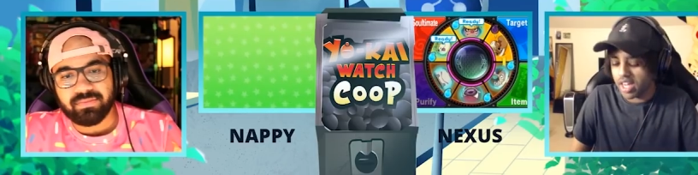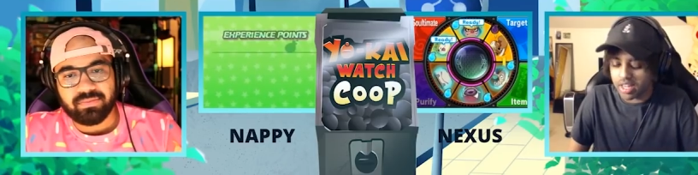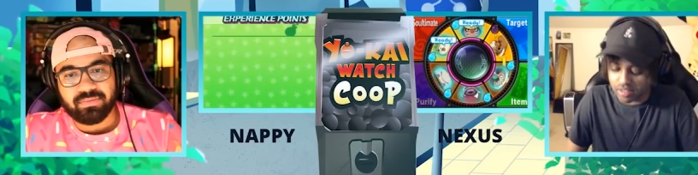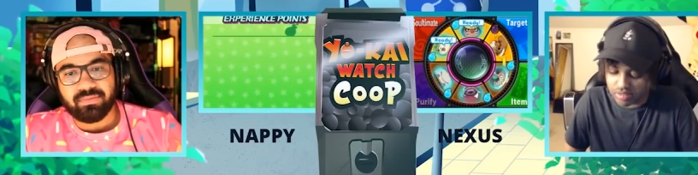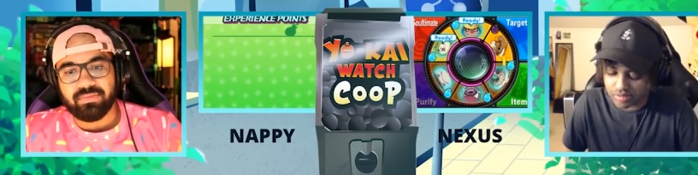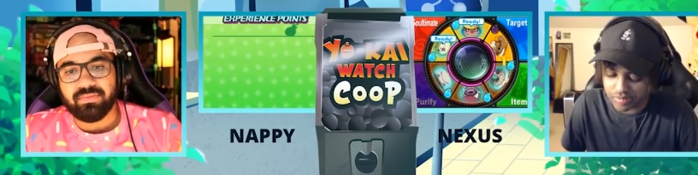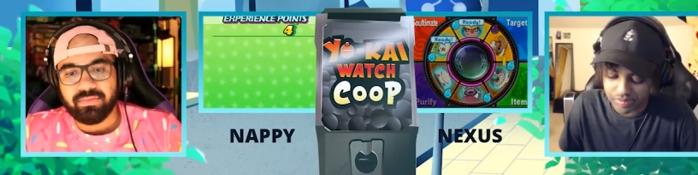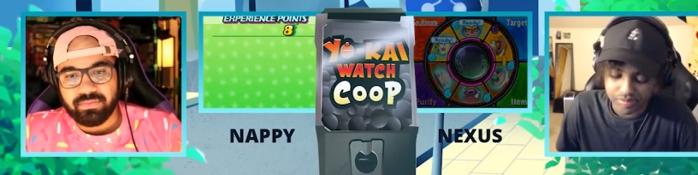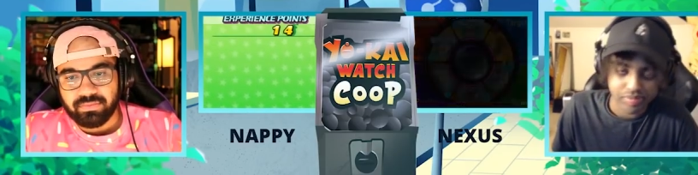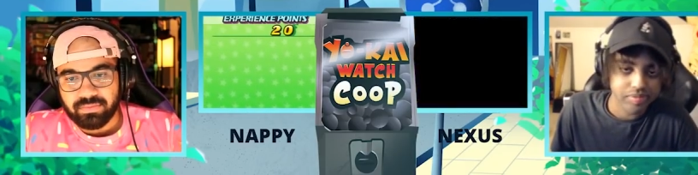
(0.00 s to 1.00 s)
Speaker 1: candies.
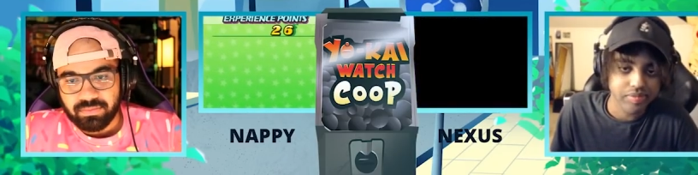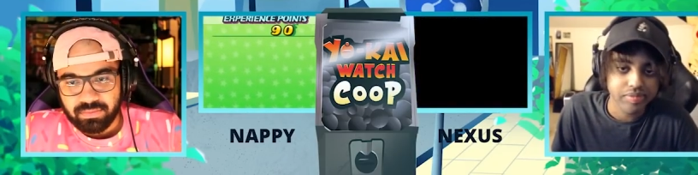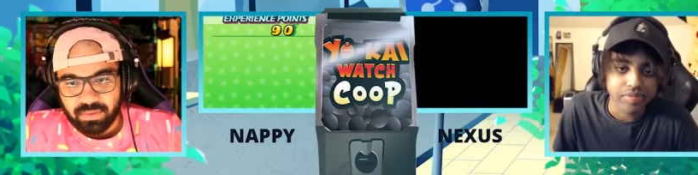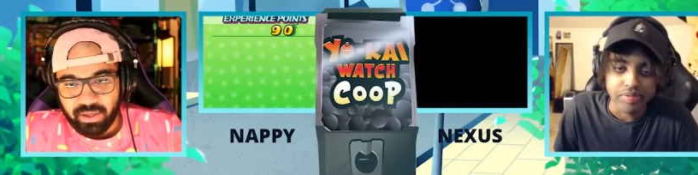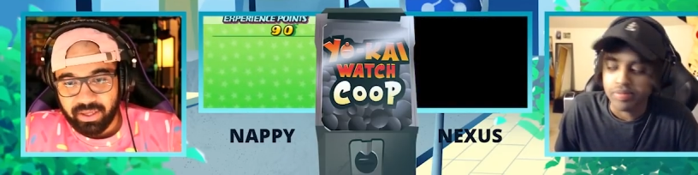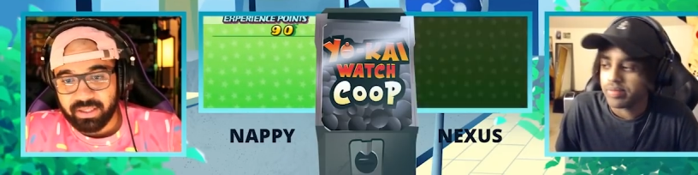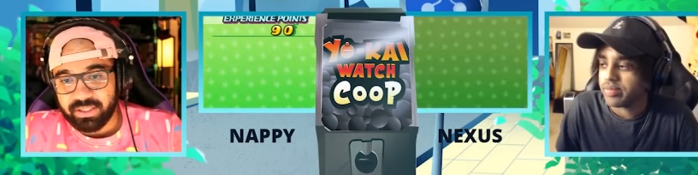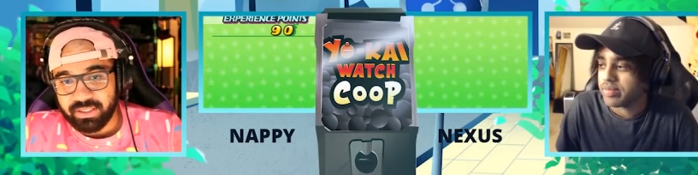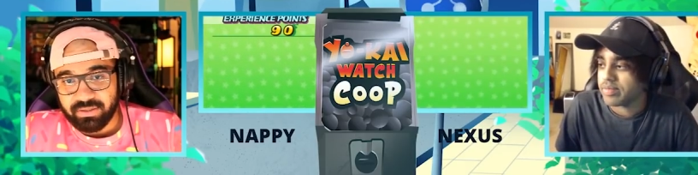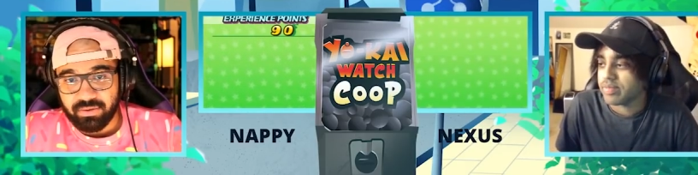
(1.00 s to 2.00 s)
I only had a
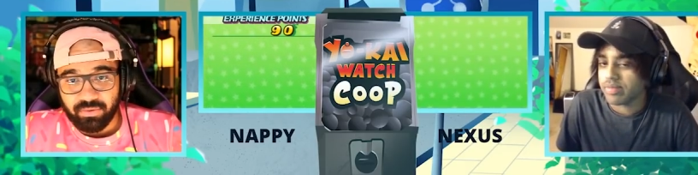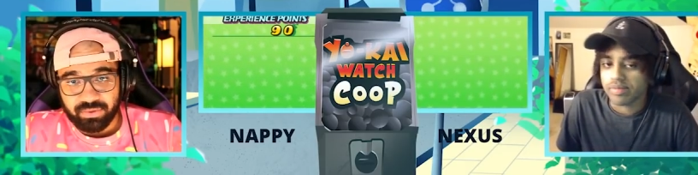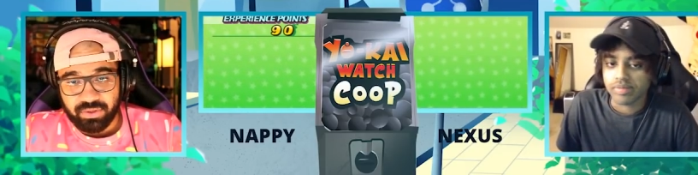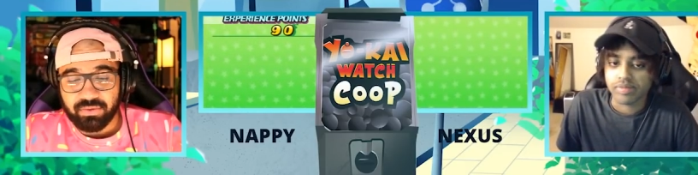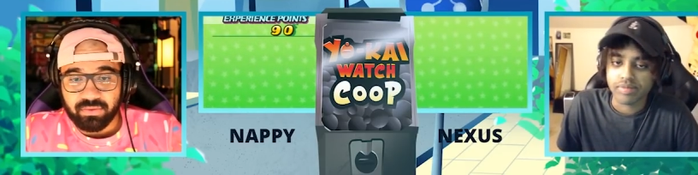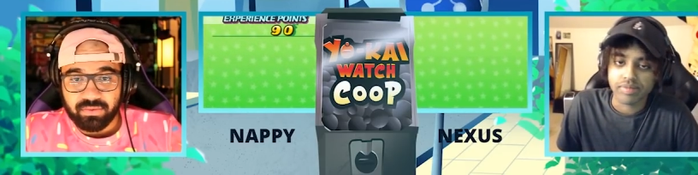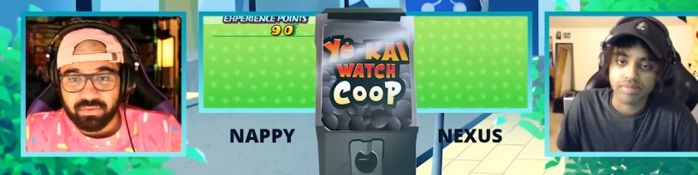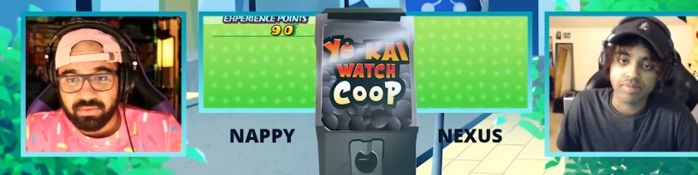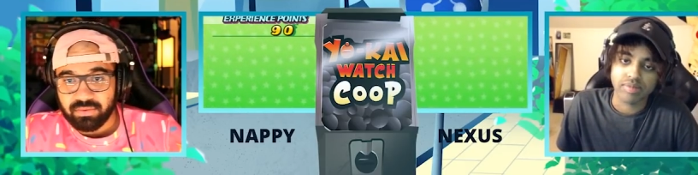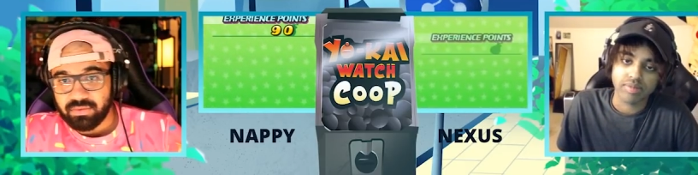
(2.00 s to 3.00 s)
chance to throw two.
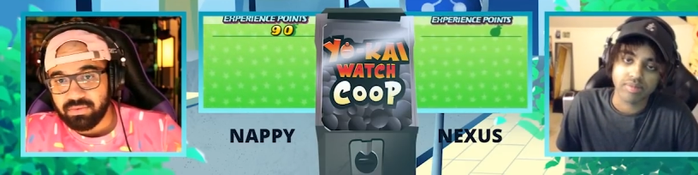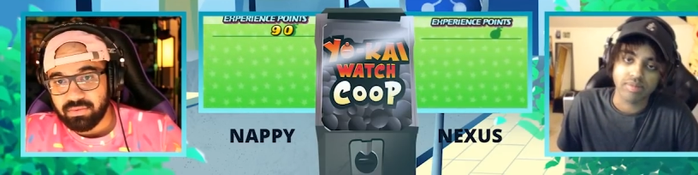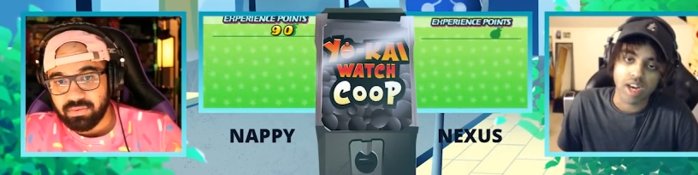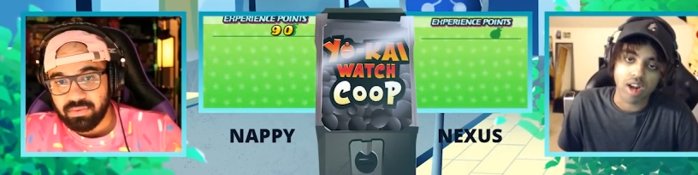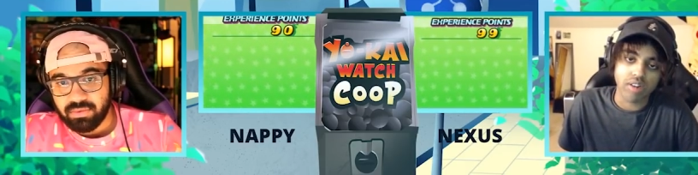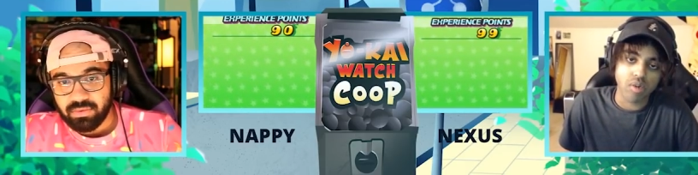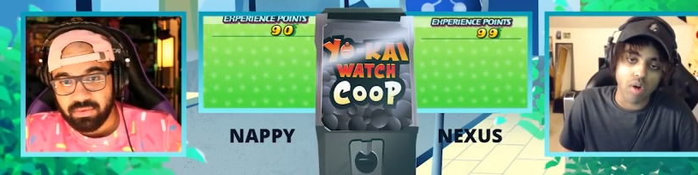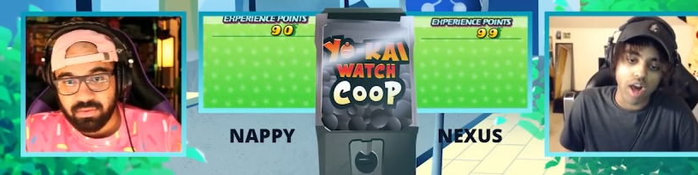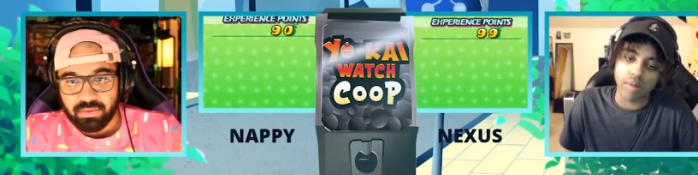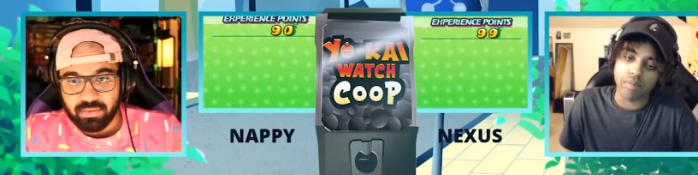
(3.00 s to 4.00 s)
Speaker 2: I don't even
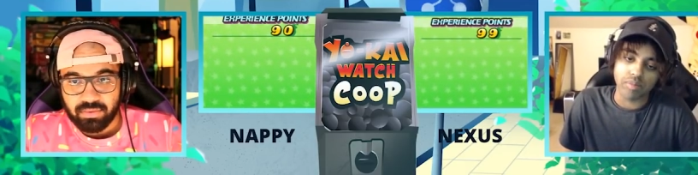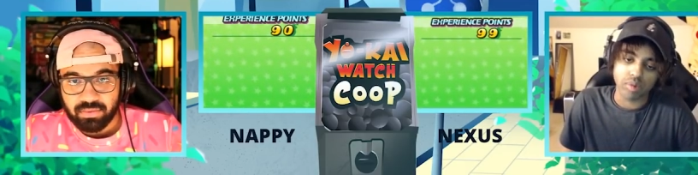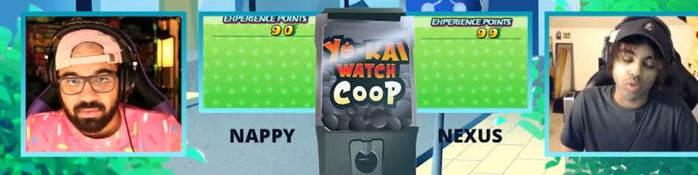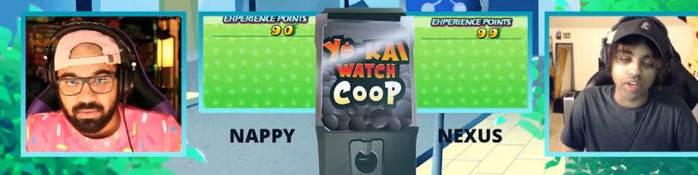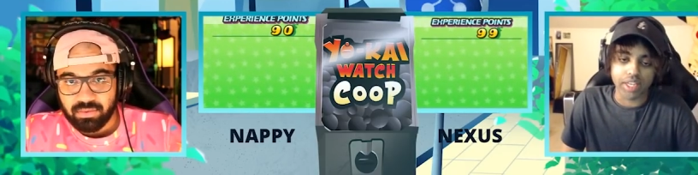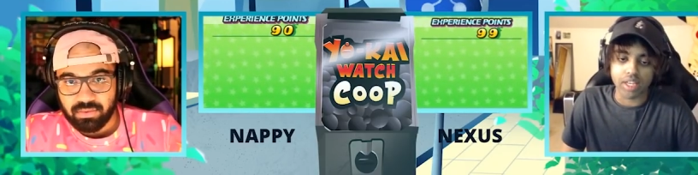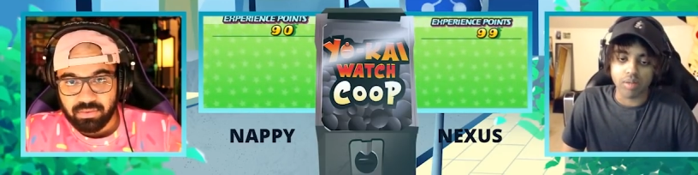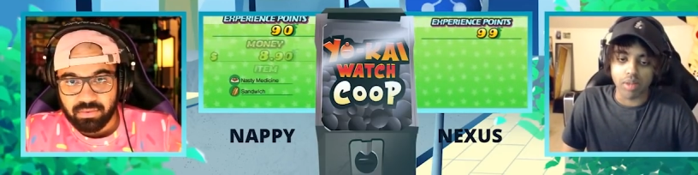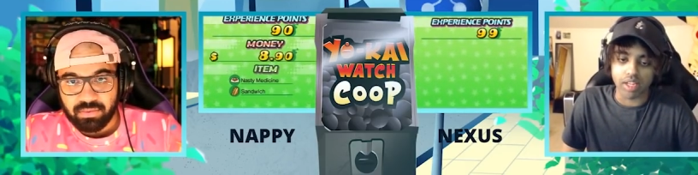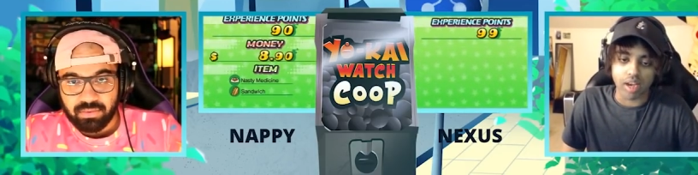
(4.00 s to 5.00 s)
want them. So if I get
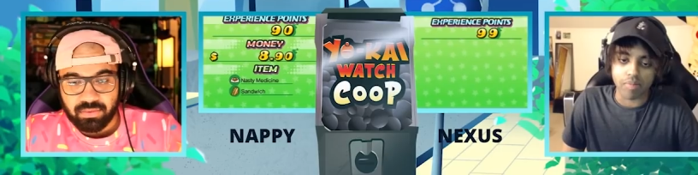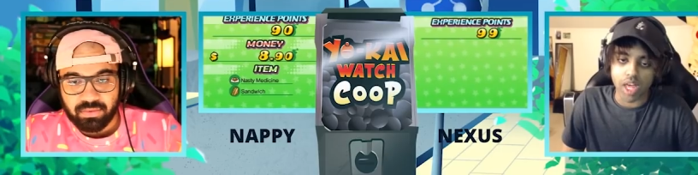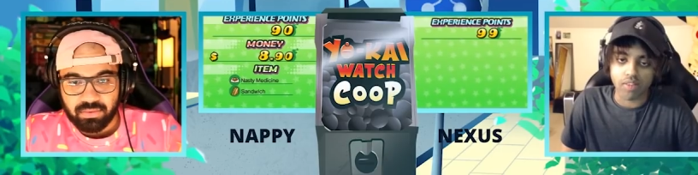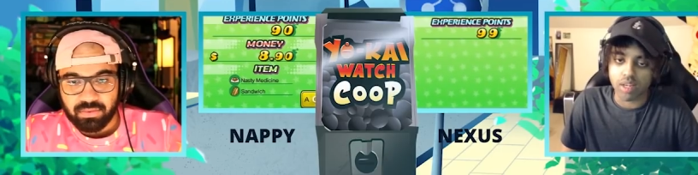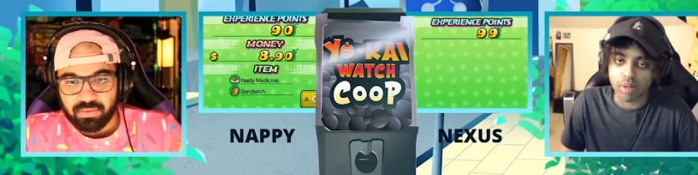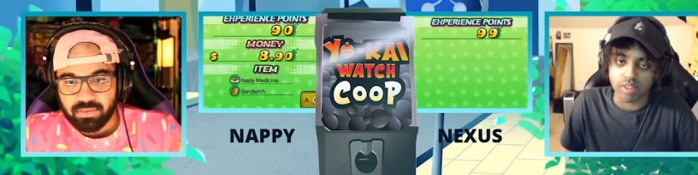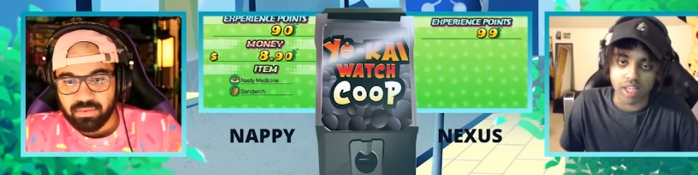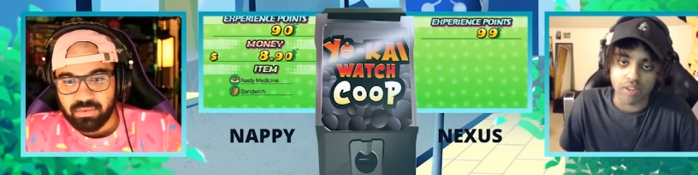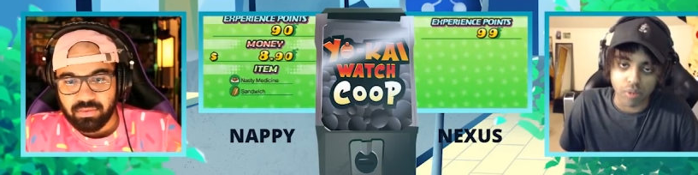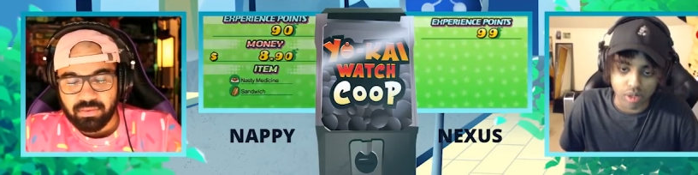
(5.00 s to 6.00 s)
them, like, I'm not even gonna be
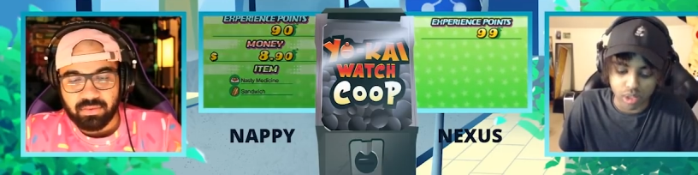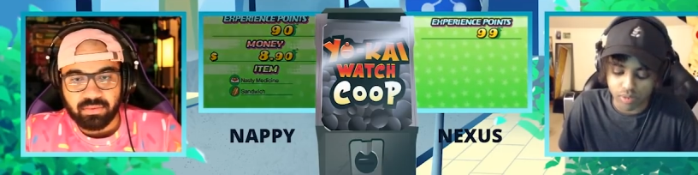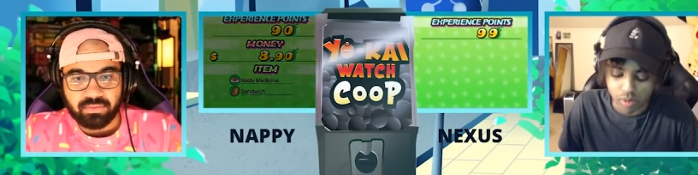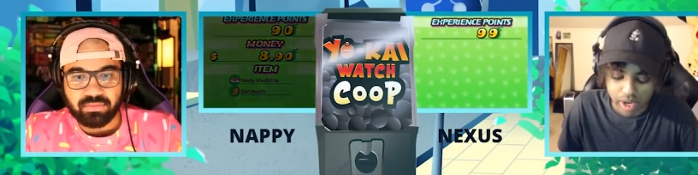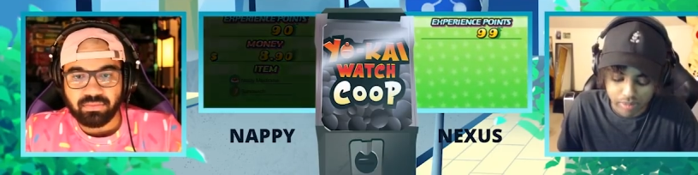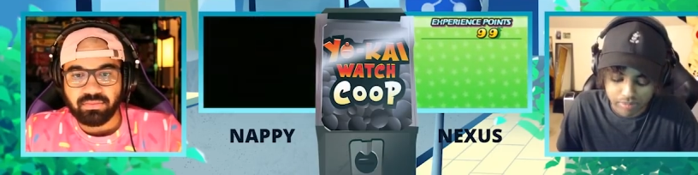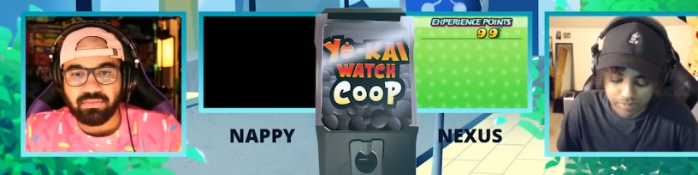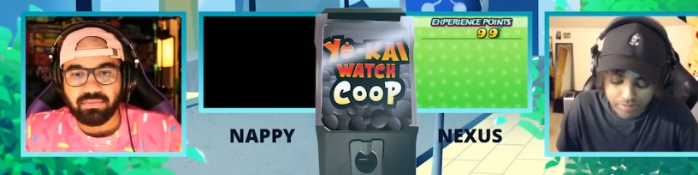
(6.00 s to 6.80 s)
excited for it. I don't even want them.